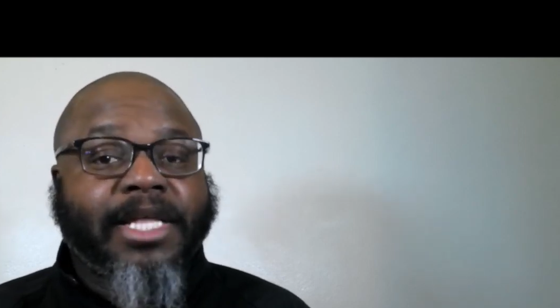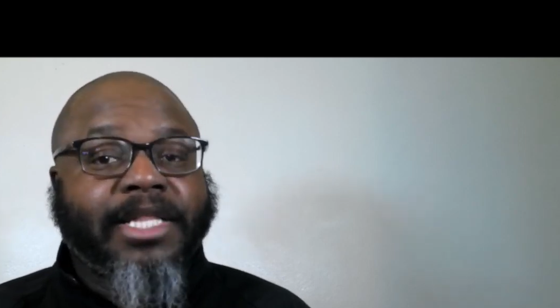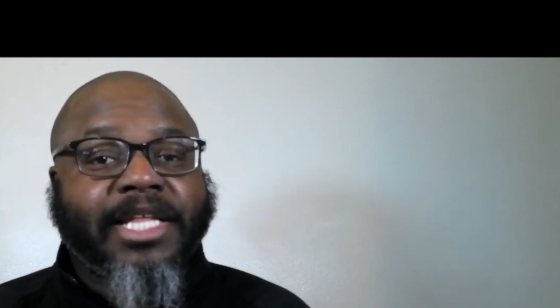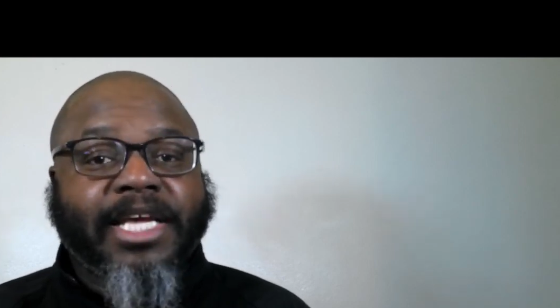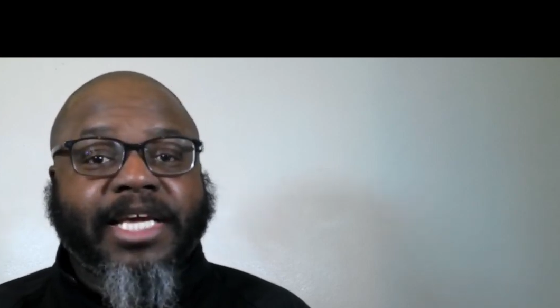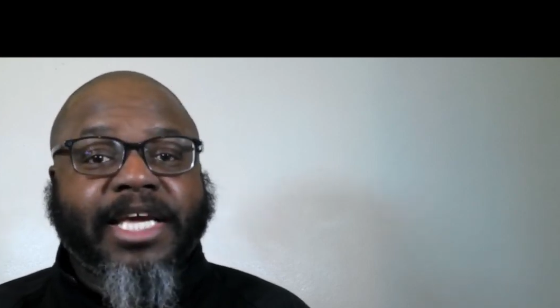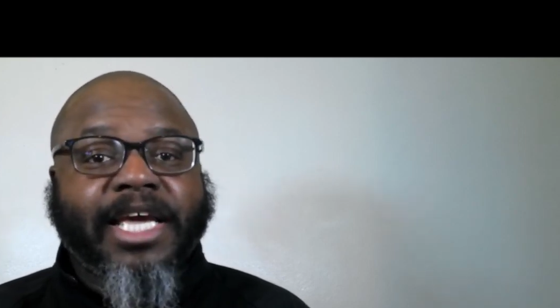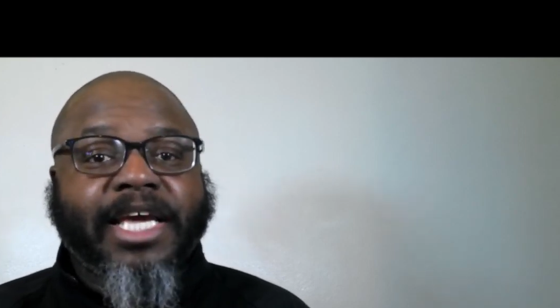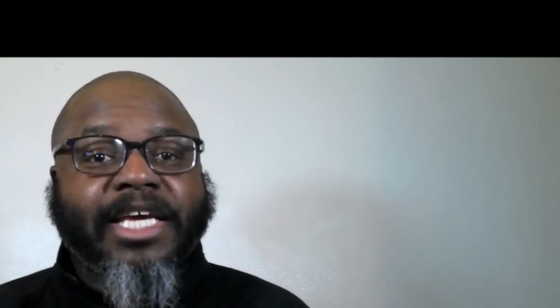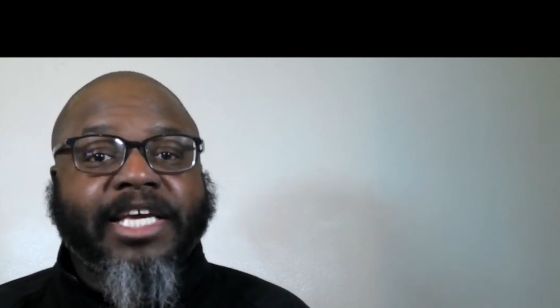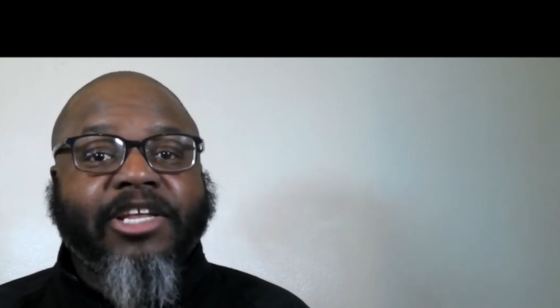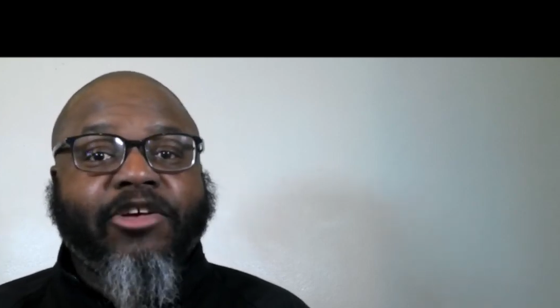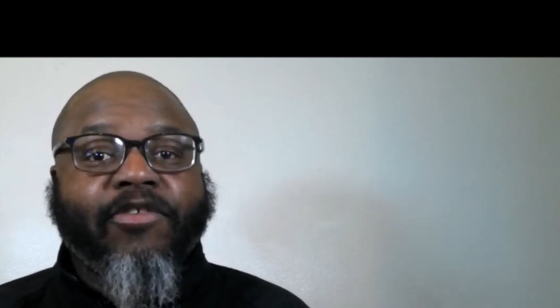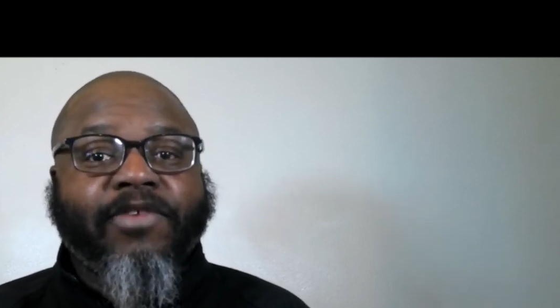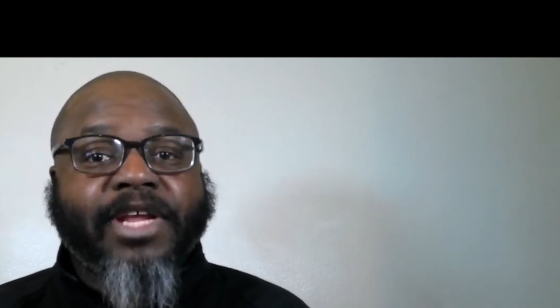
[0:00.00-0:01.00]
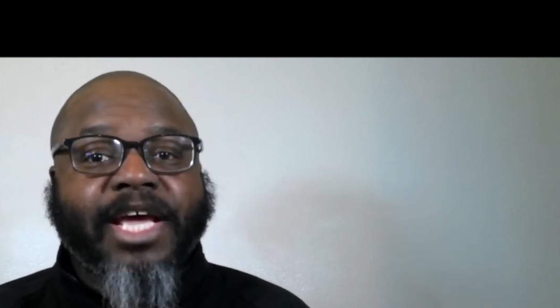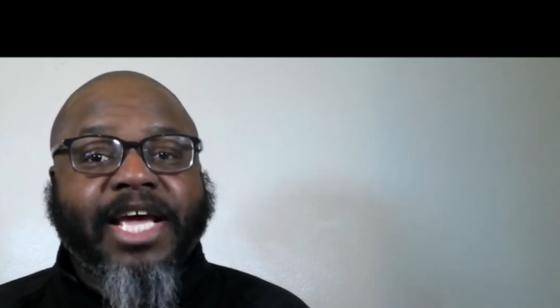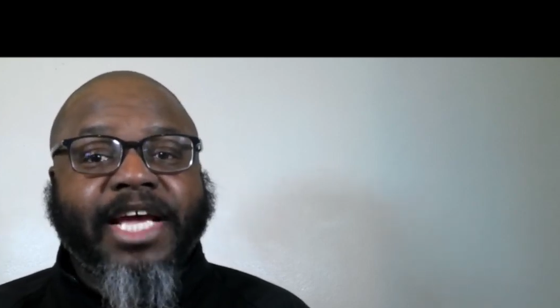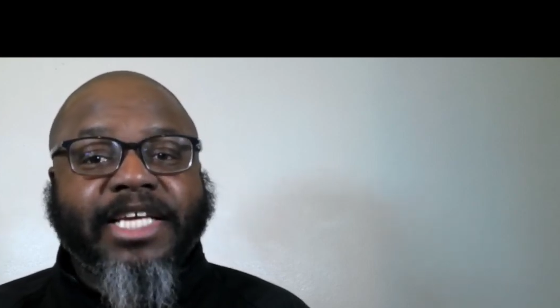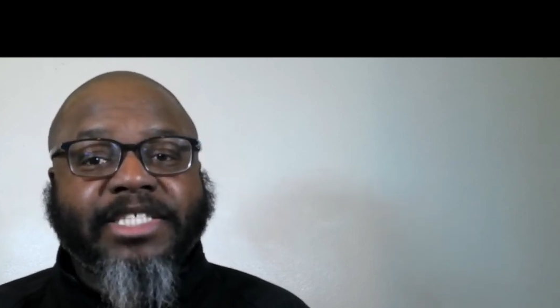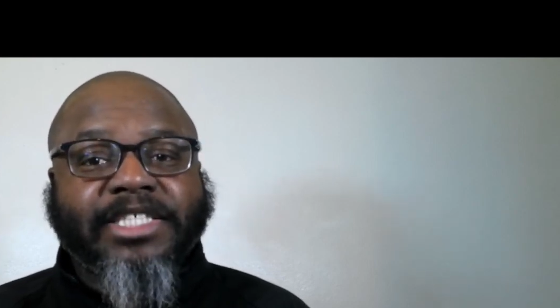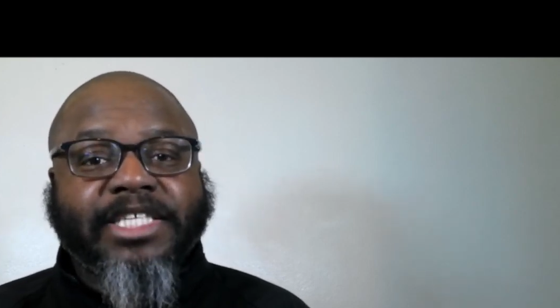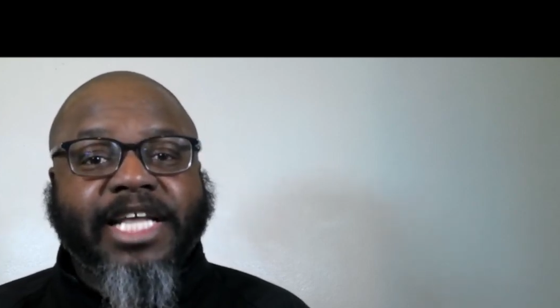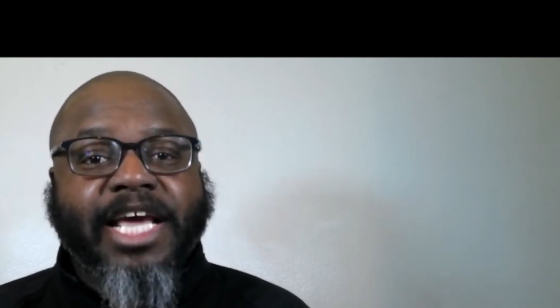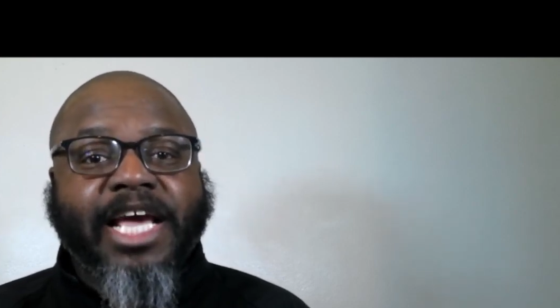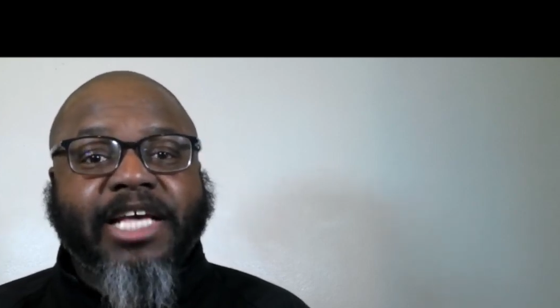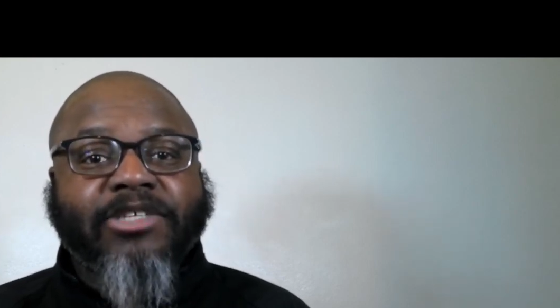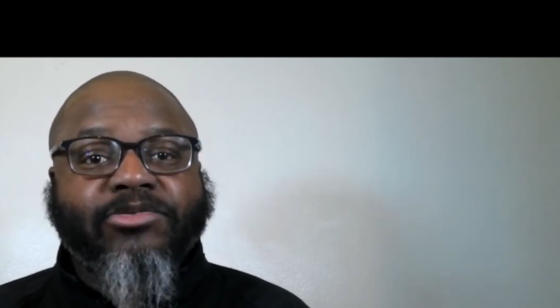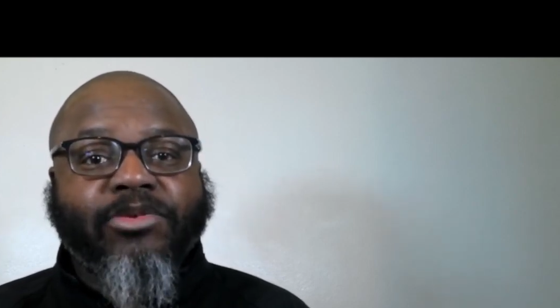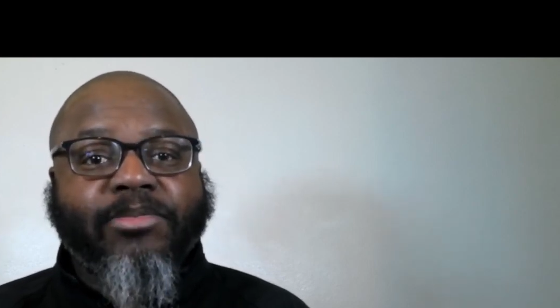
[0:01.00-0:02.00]
They can't get over that Haitian
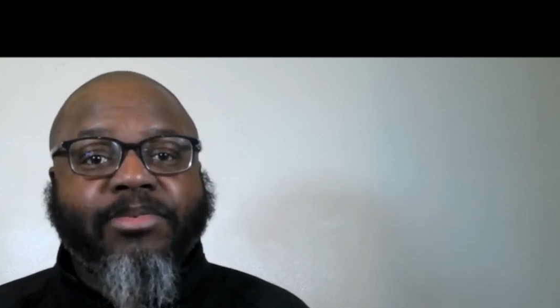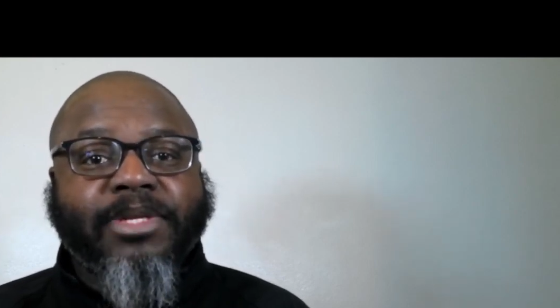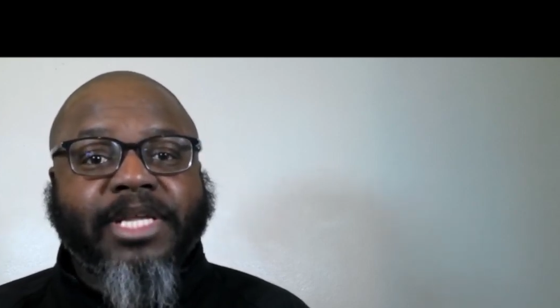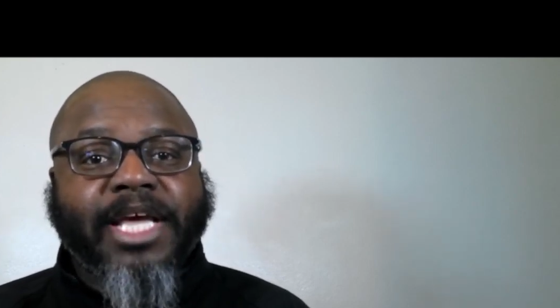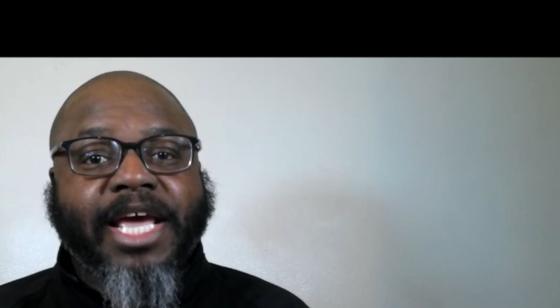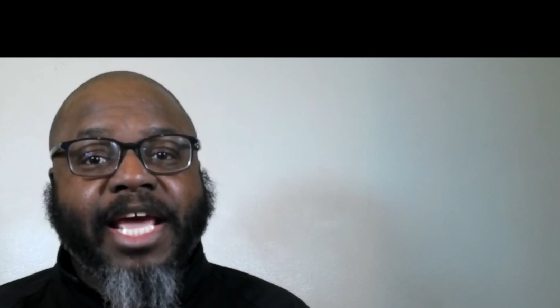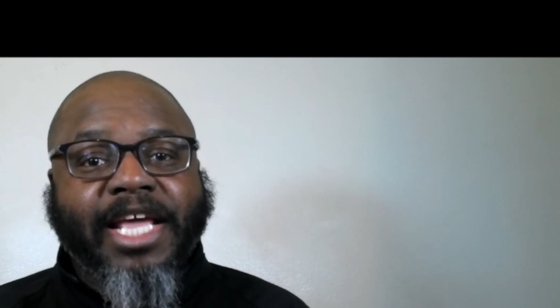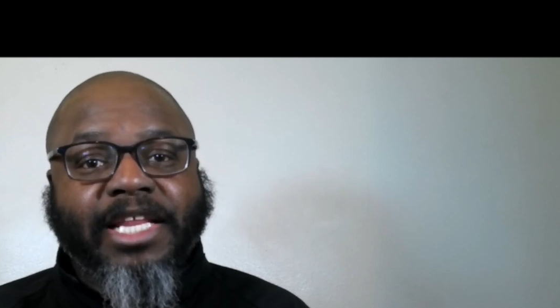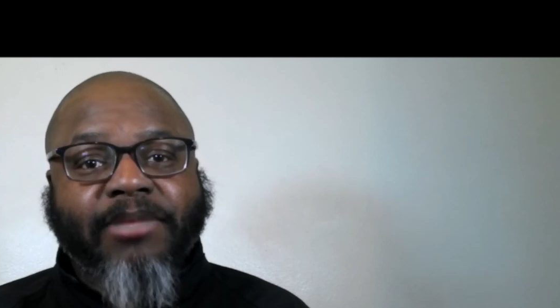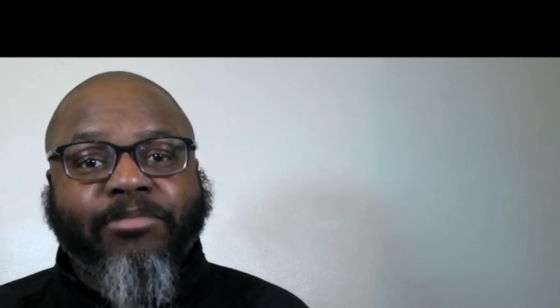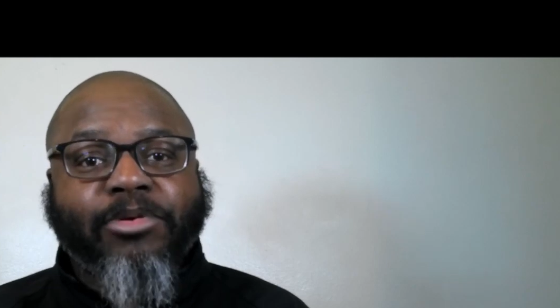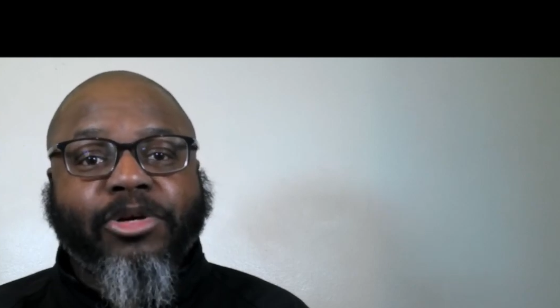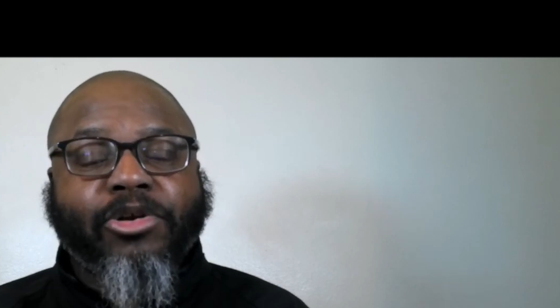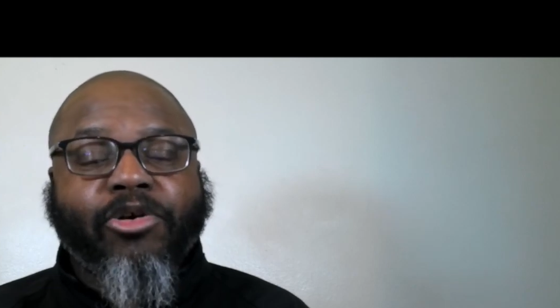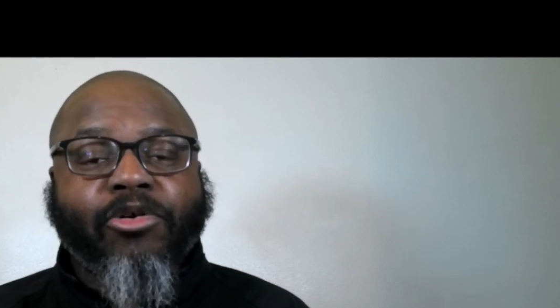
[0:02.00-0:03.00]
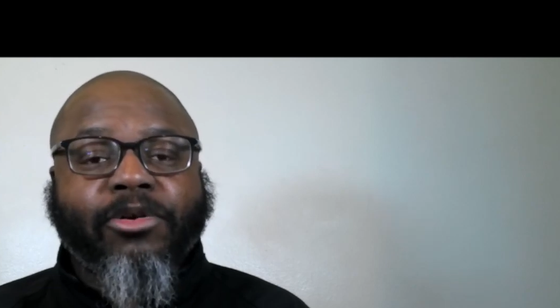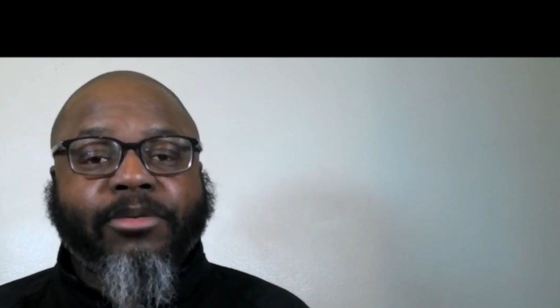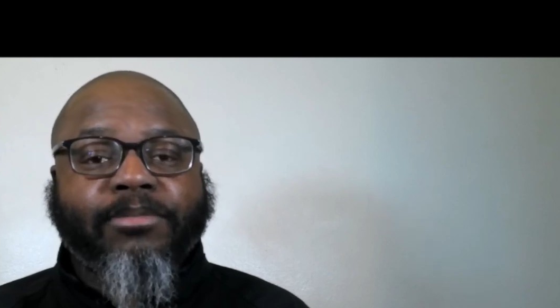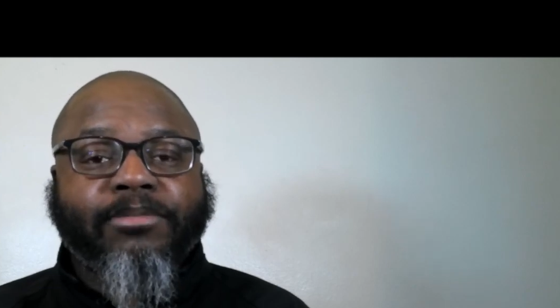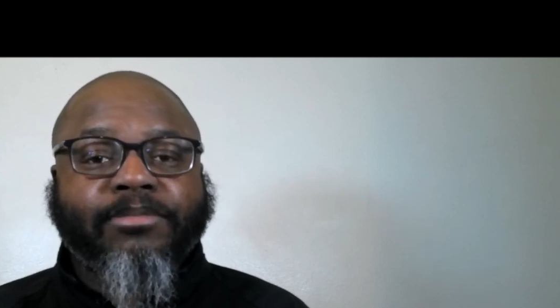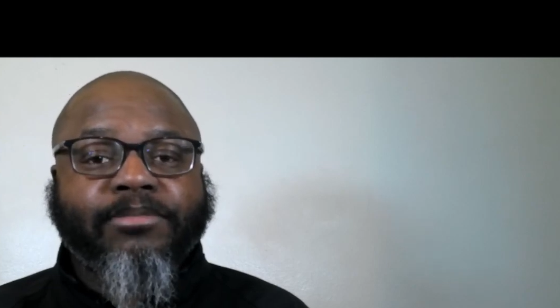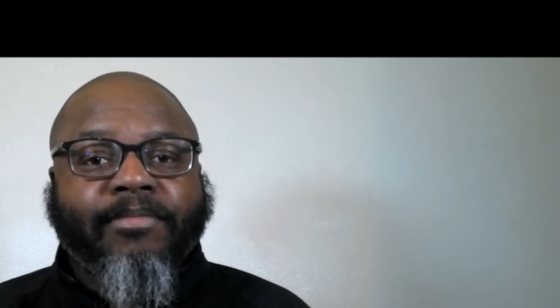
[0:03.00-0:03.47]
ass whooping that Haiti put on them.